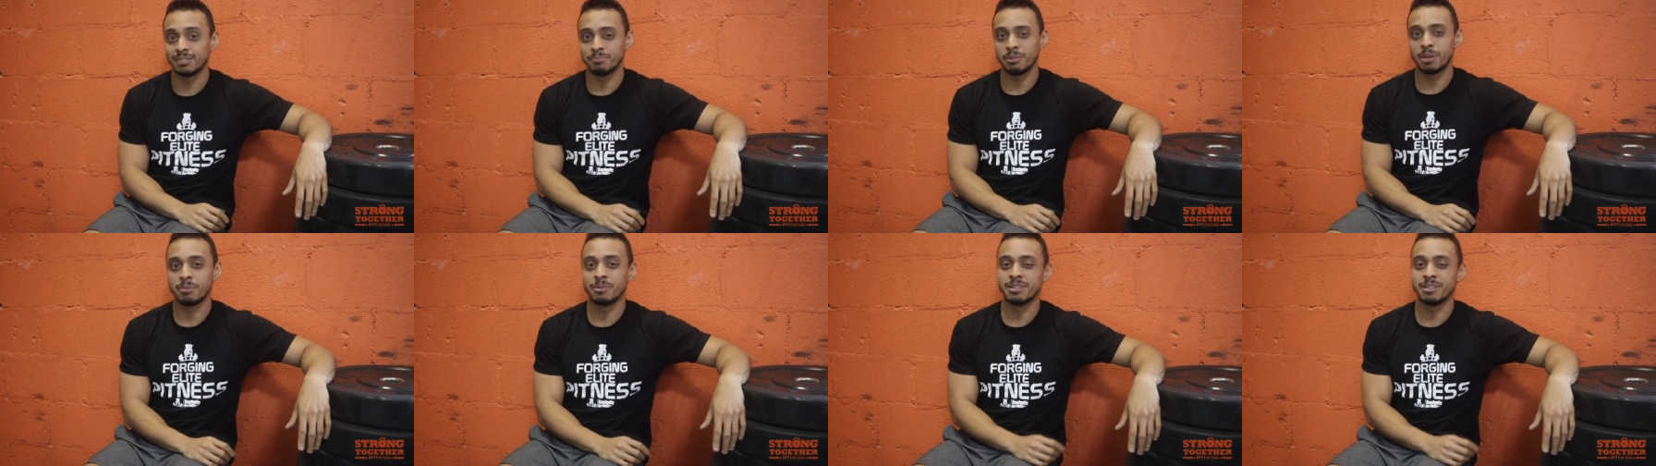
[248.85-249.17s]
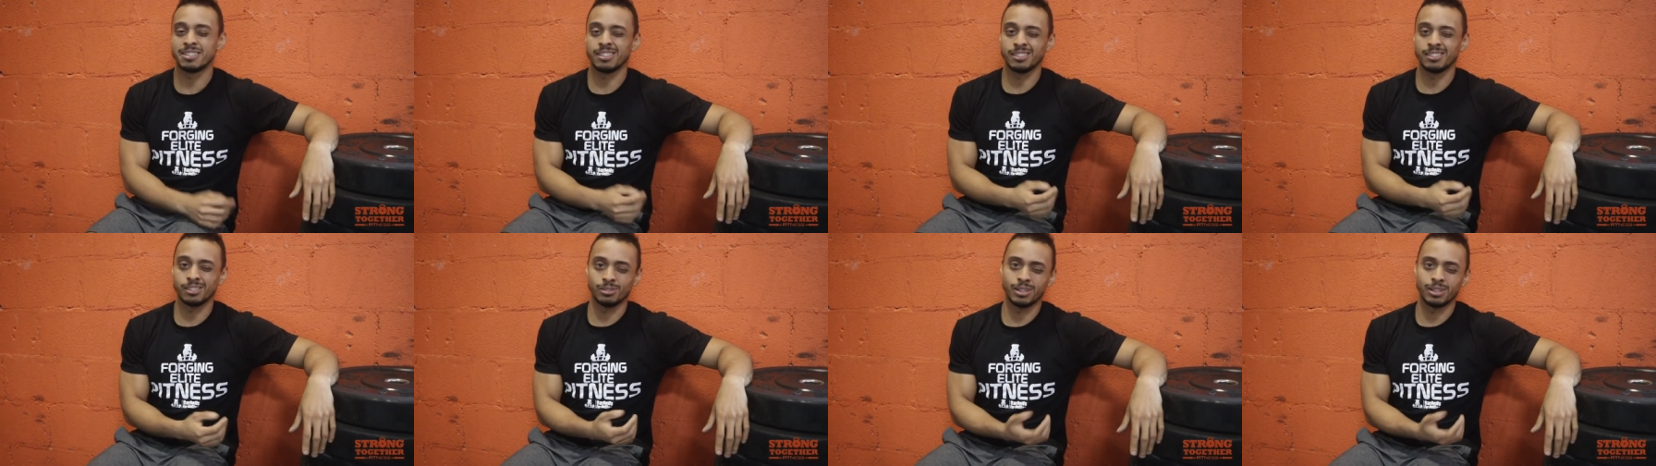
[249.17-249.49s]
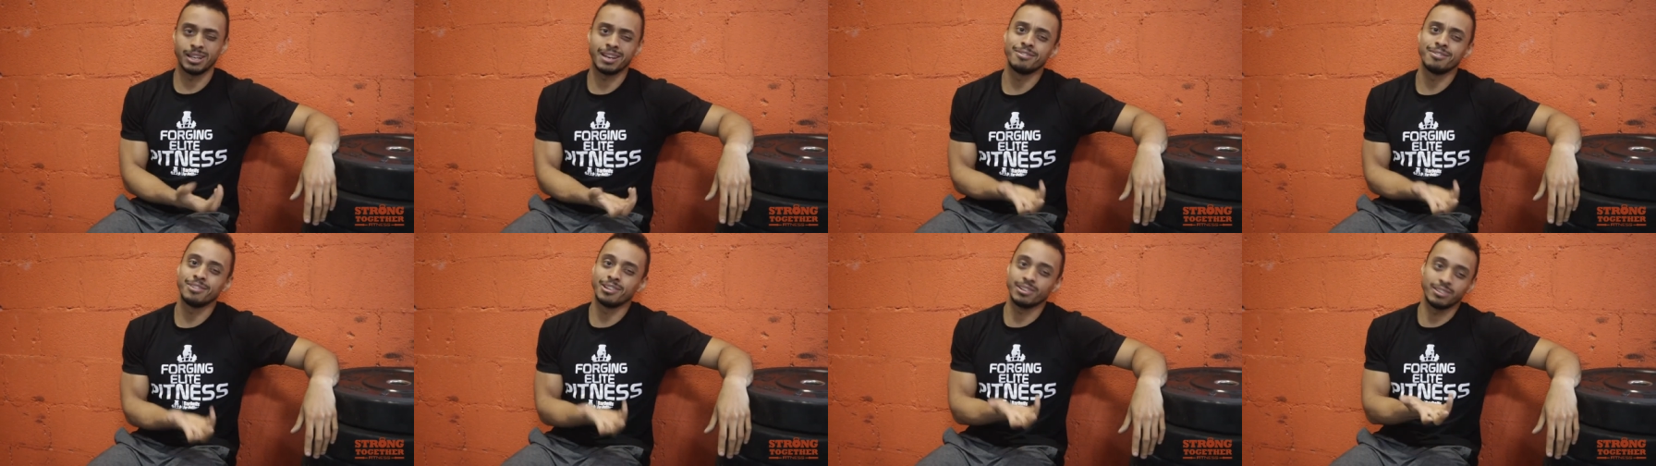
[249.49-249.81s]
Maybe it's a little
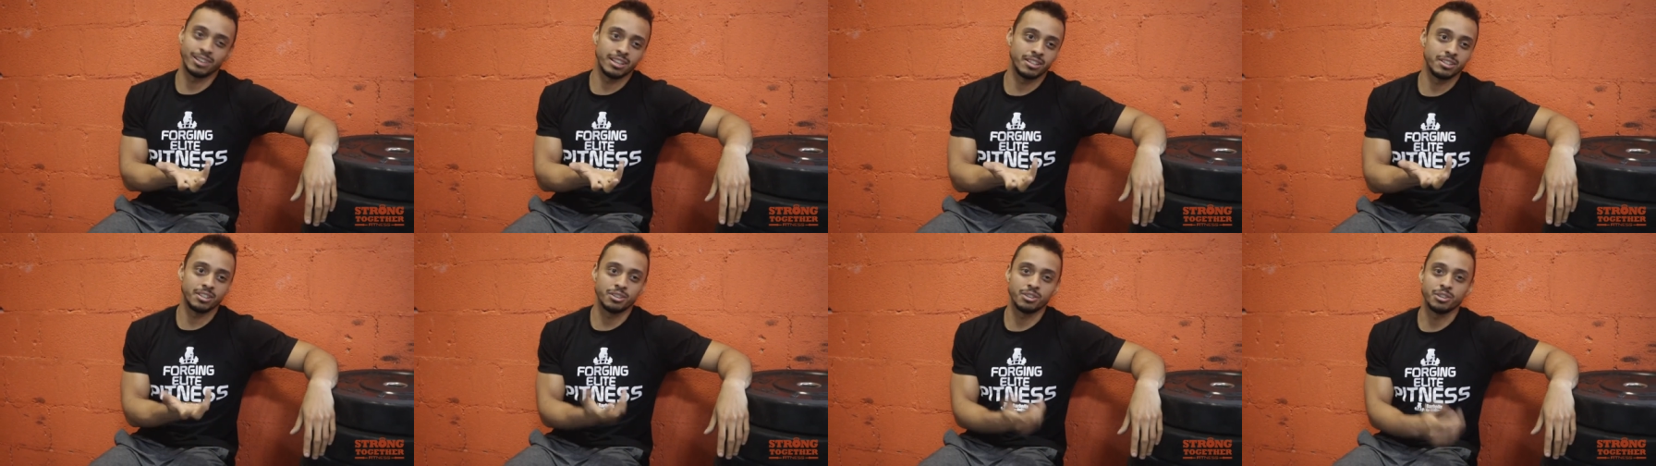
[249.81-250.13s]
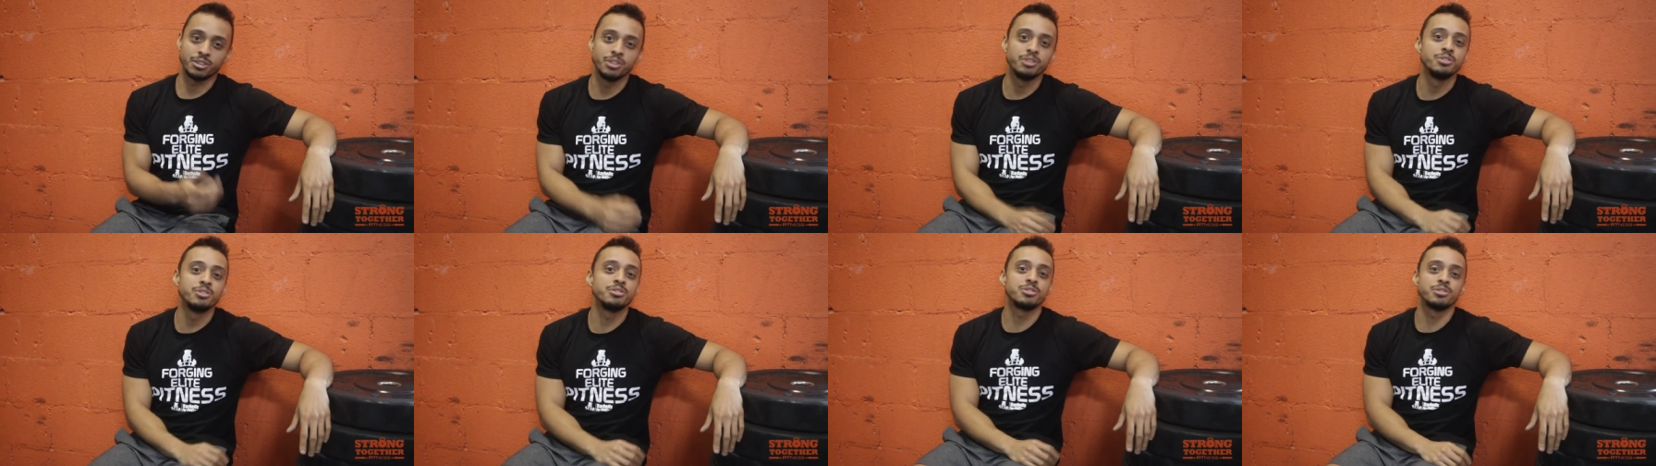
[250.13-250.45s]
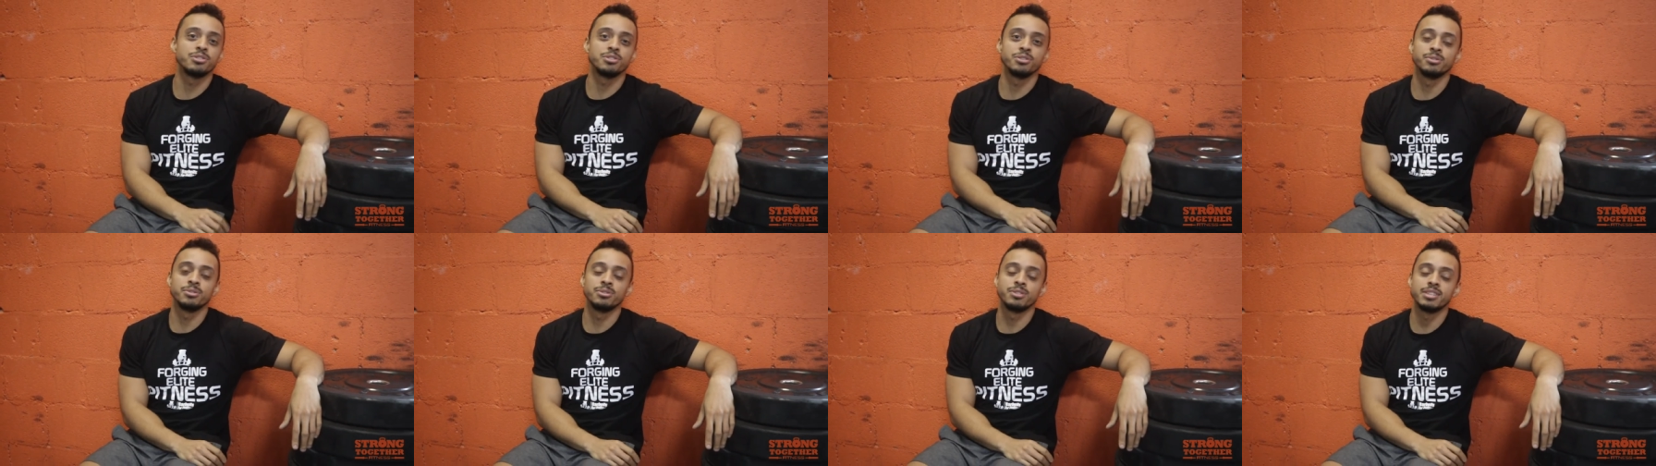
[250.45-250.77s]
heavier than you're used
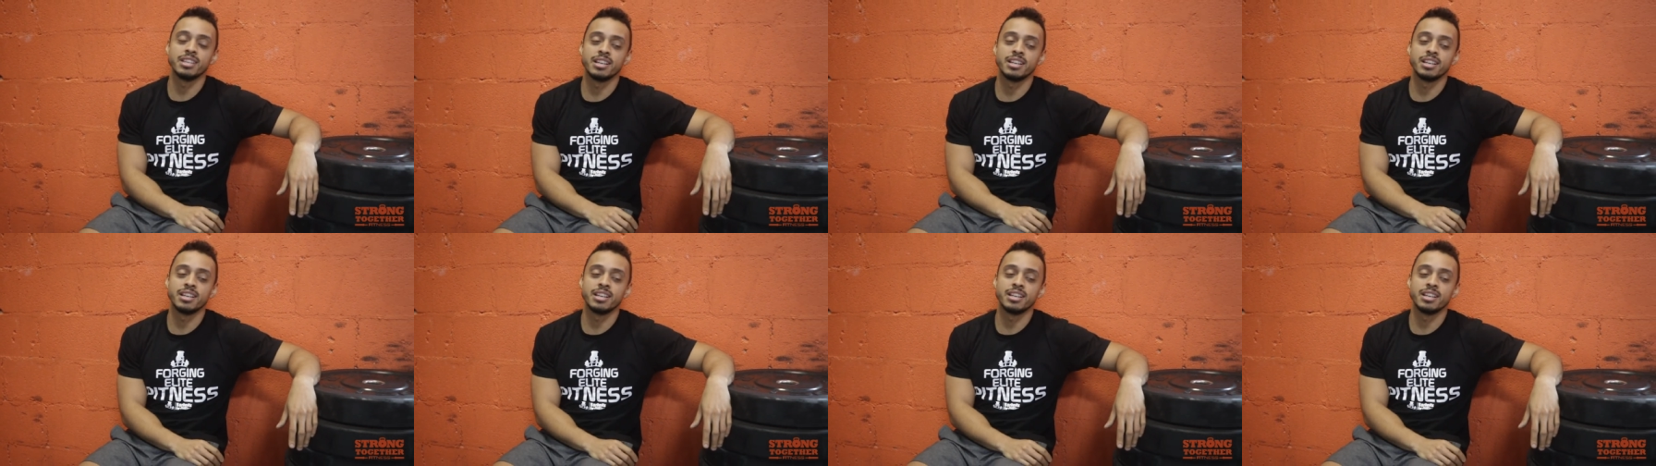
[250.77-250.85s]
to,